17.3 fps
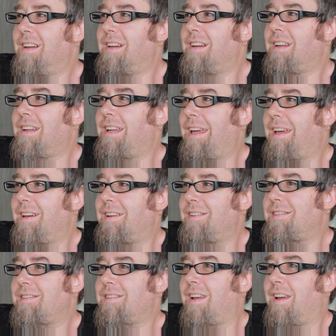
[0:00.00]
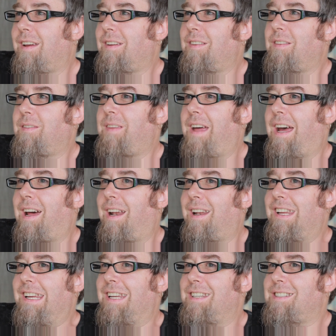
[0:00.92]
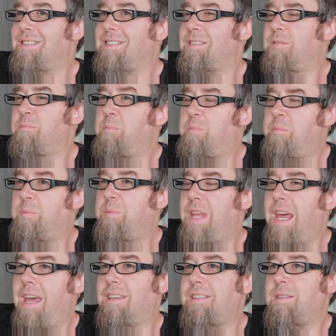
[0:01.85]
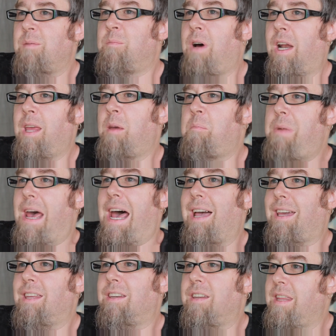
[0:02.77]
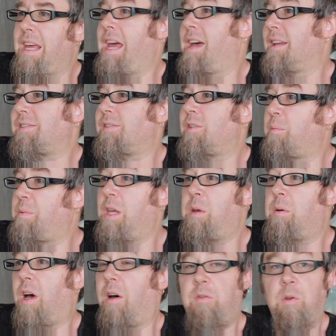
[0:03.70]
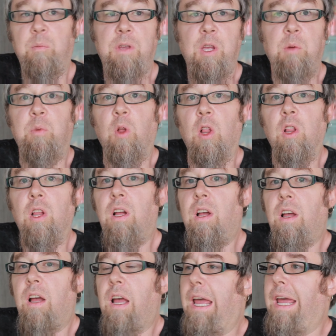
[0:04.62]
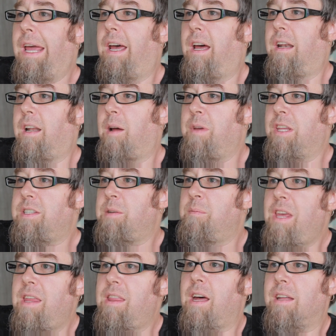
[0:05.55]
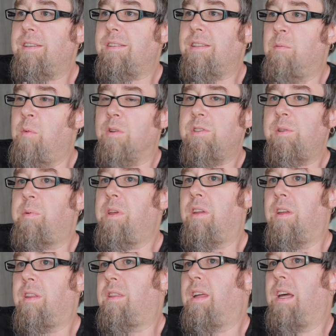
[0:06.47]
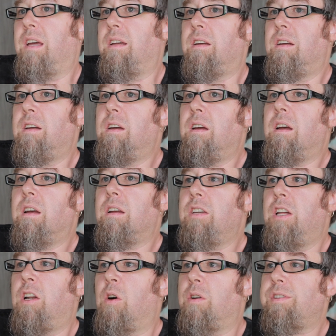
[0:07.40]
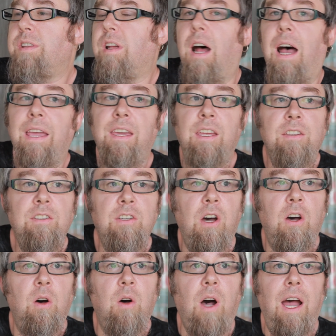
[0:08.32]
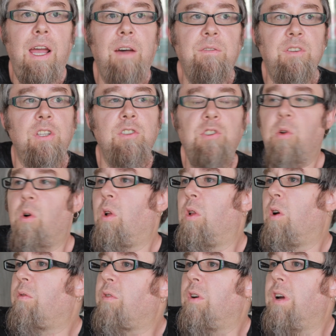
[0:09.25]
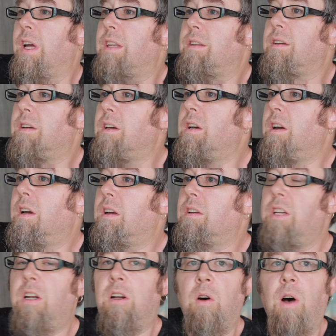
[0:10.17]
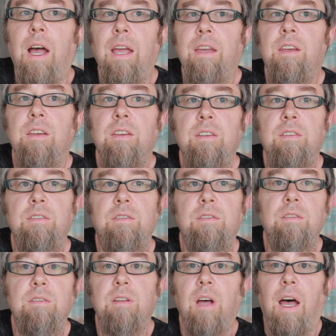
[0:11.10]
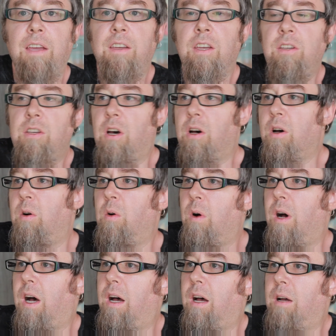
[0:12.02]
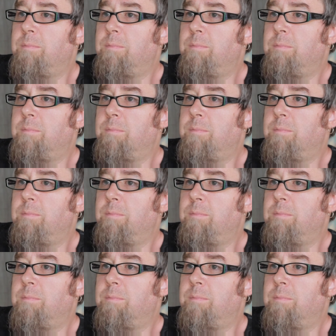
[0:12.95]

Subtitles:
is that it takes the money back into the hands of the people, and I mean, to me, that's the most appealing thing. Is that I can go. I have control over it. I can go.